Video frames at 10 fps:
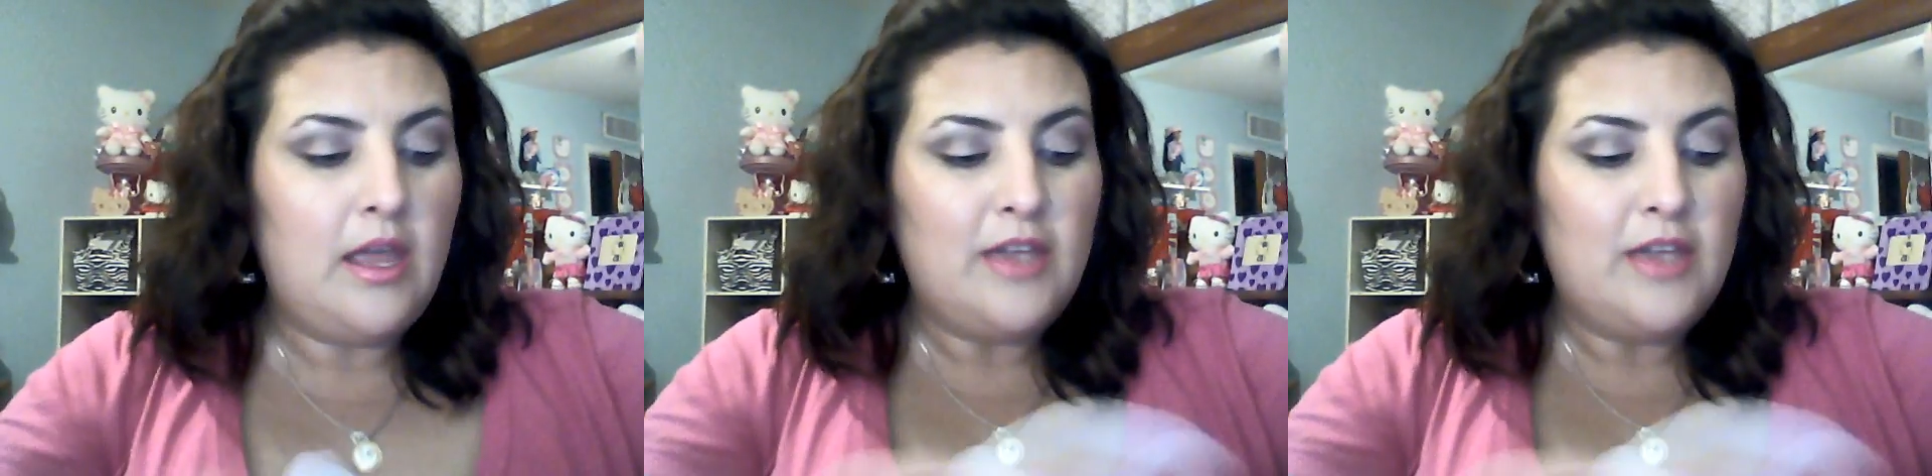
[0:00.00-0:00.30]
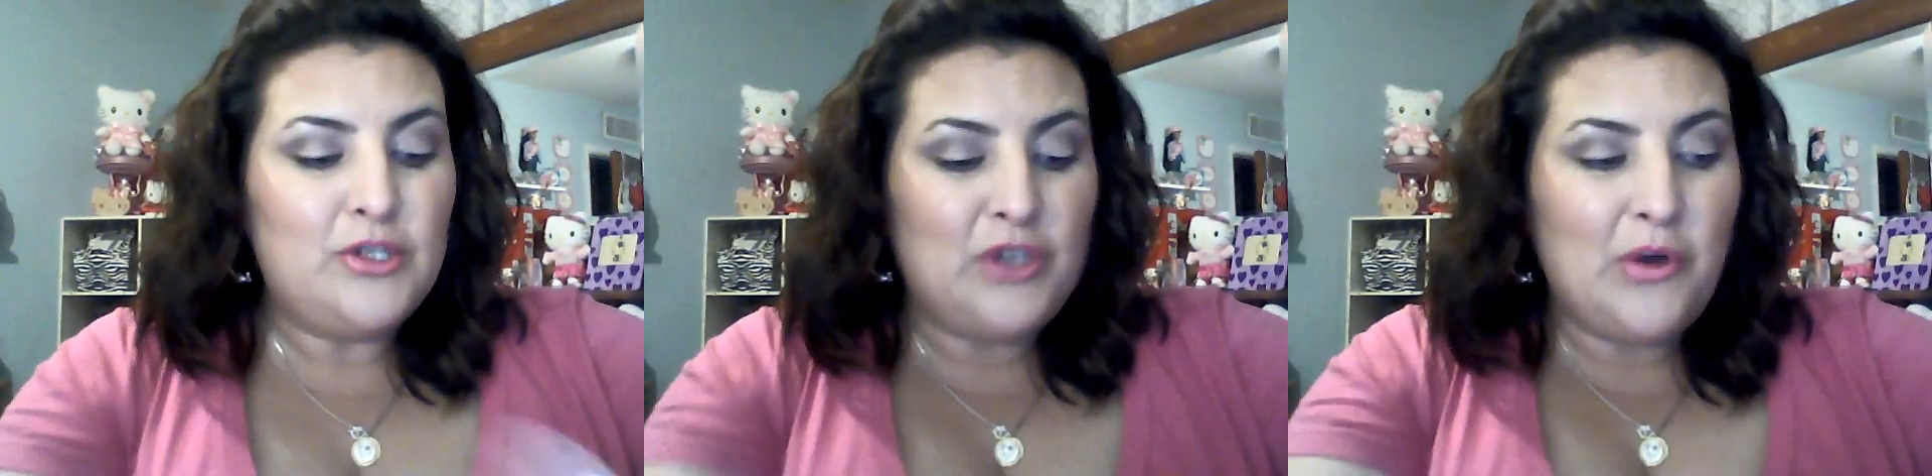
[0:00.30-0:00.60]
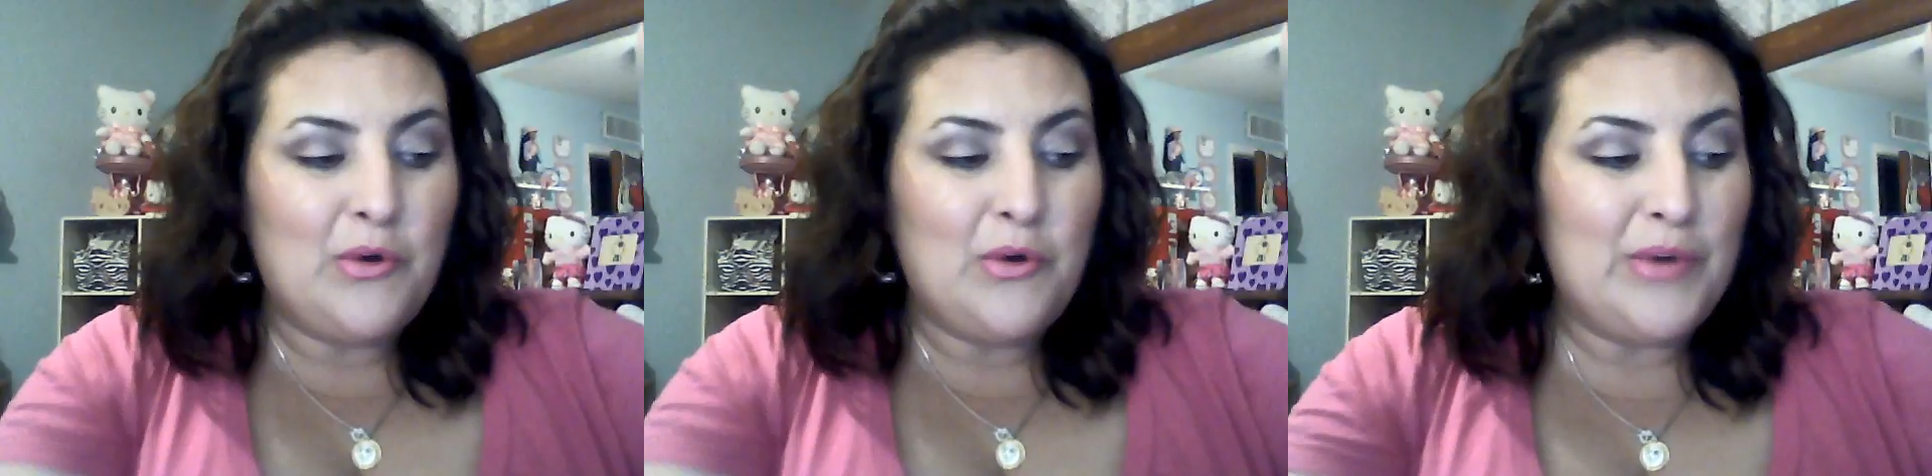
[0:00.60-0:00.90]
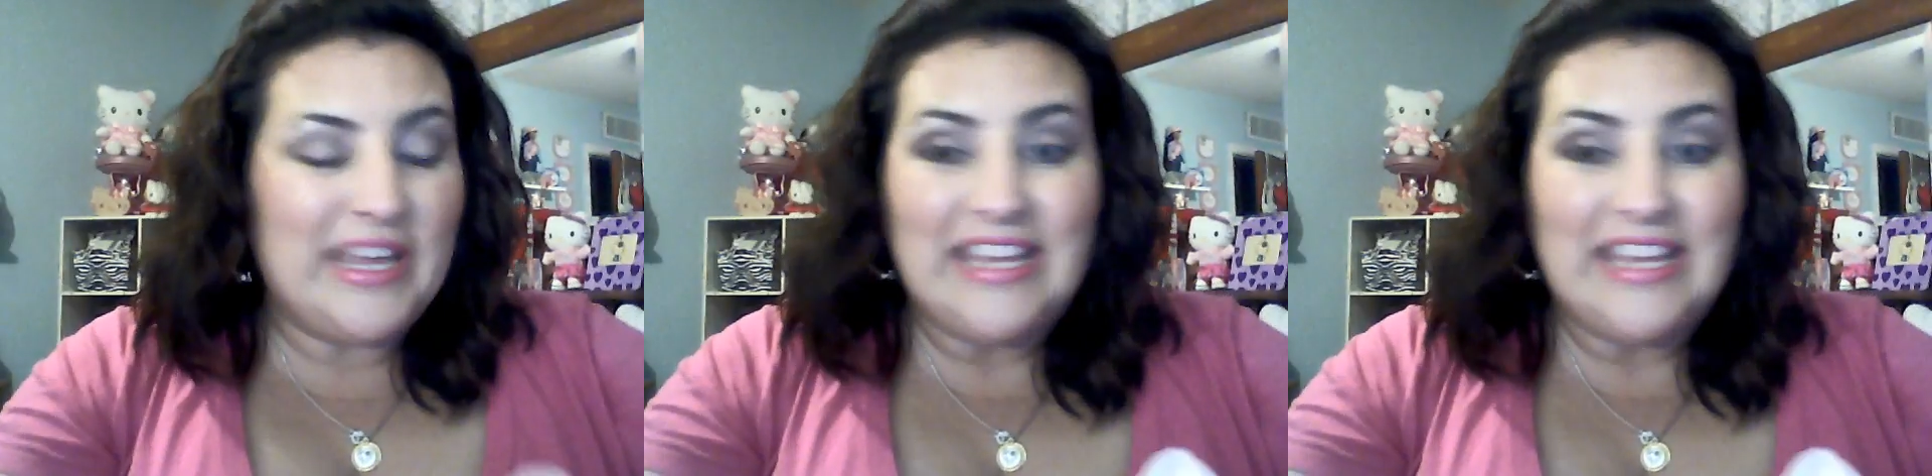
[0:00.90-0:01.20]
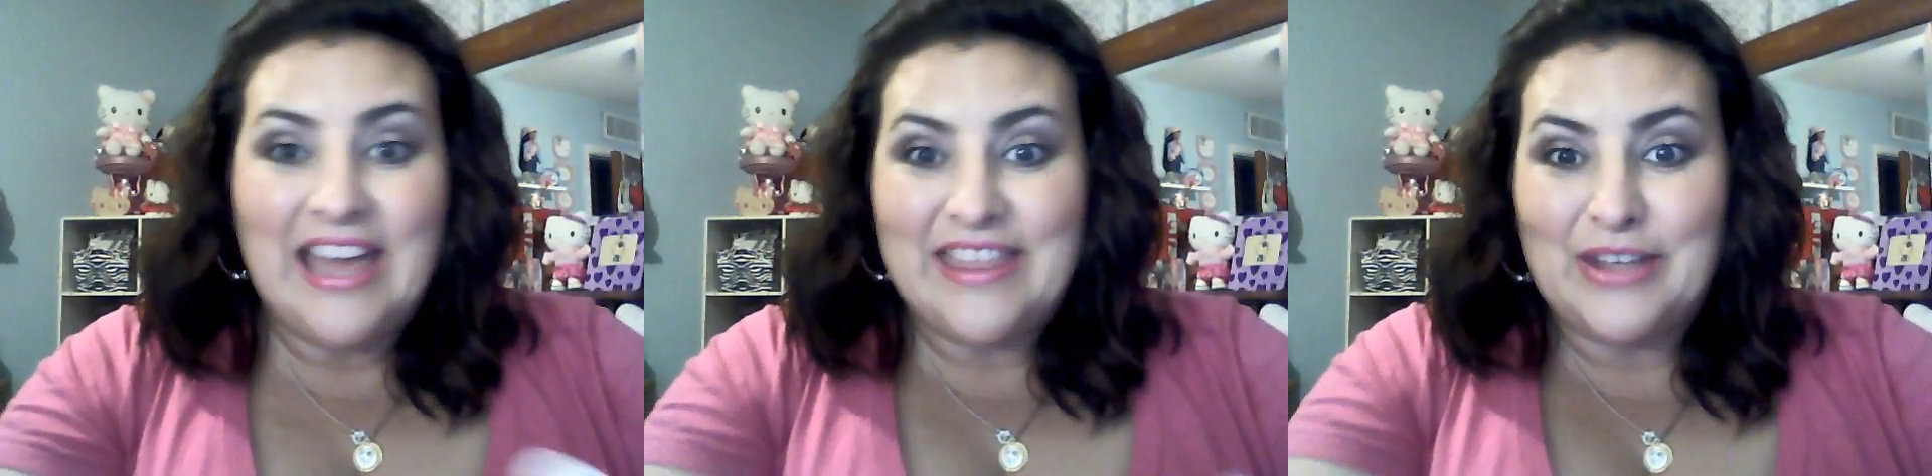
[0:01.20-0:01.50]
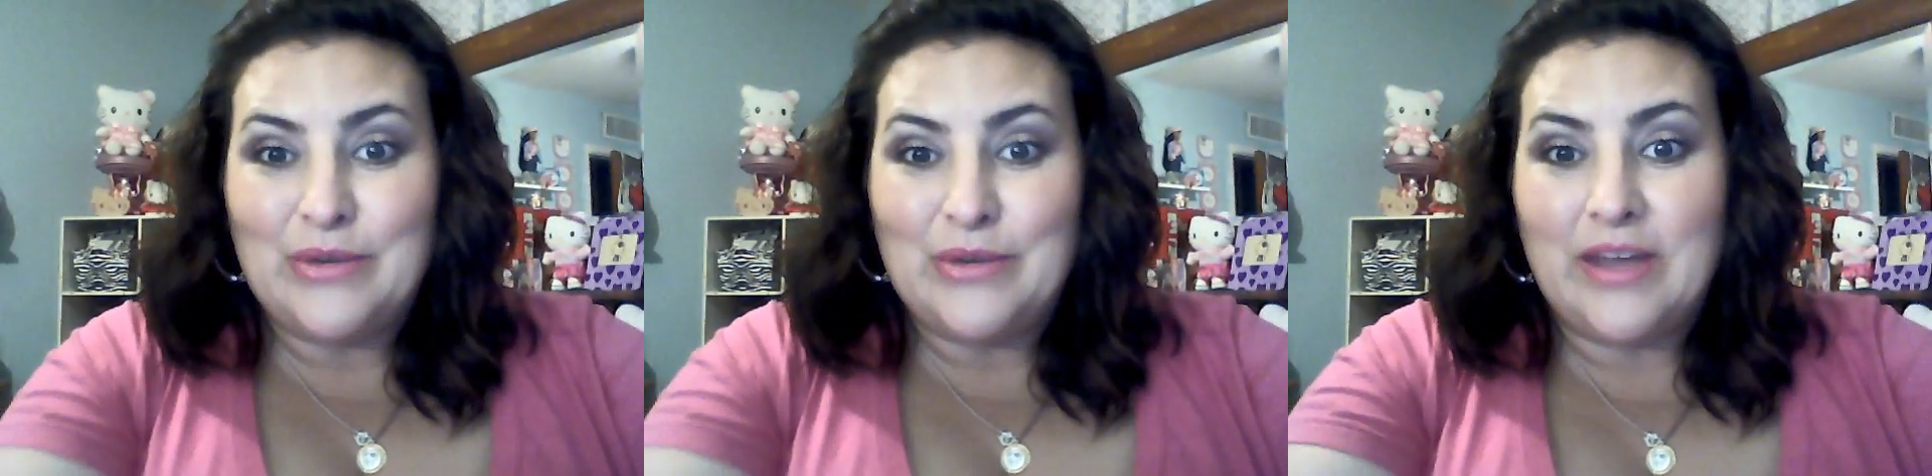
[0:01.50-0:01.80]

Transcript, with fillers: So yeah, thank you guys